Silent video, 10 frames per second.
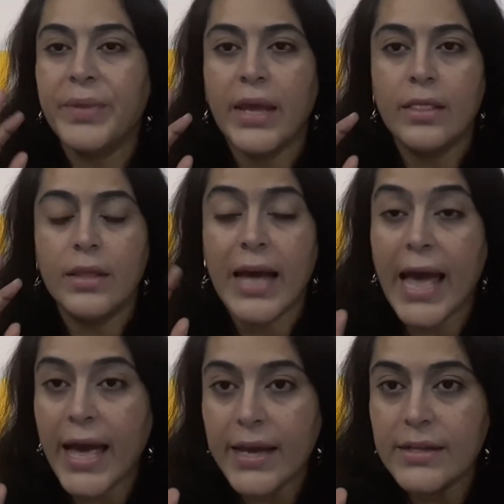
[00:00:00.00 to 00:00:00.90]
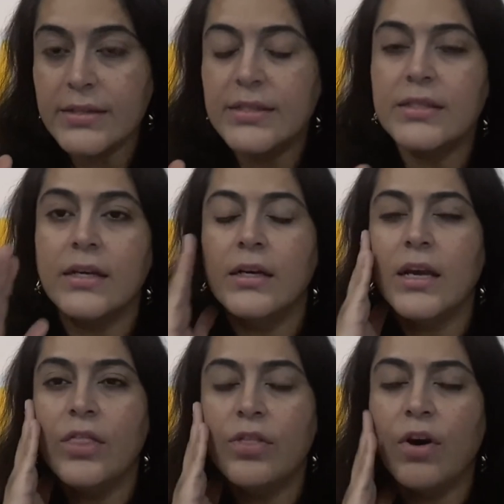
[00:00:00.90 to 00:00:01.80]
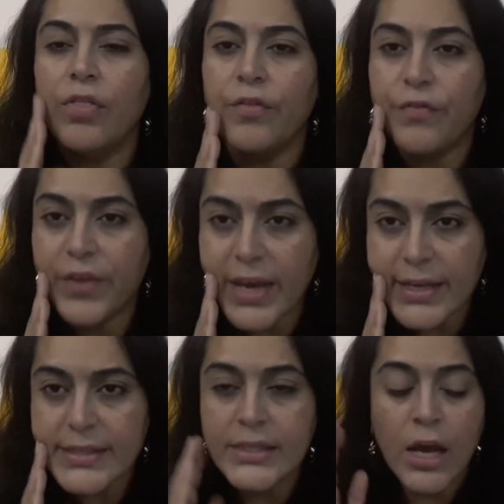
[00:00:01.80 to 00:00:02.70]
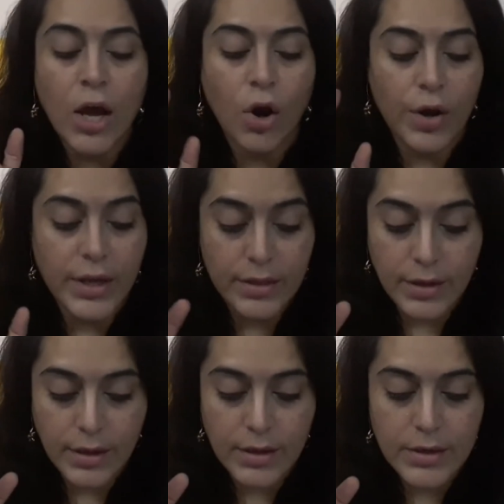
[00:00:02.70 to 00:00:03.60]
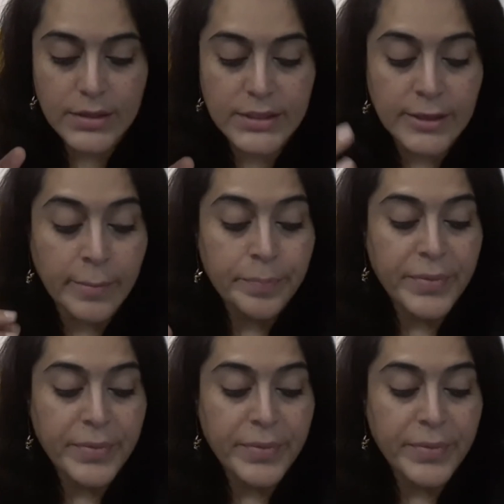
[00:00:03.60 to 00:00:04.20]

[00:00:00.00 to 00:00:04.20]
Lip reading: in the hands, on the face, in the ears.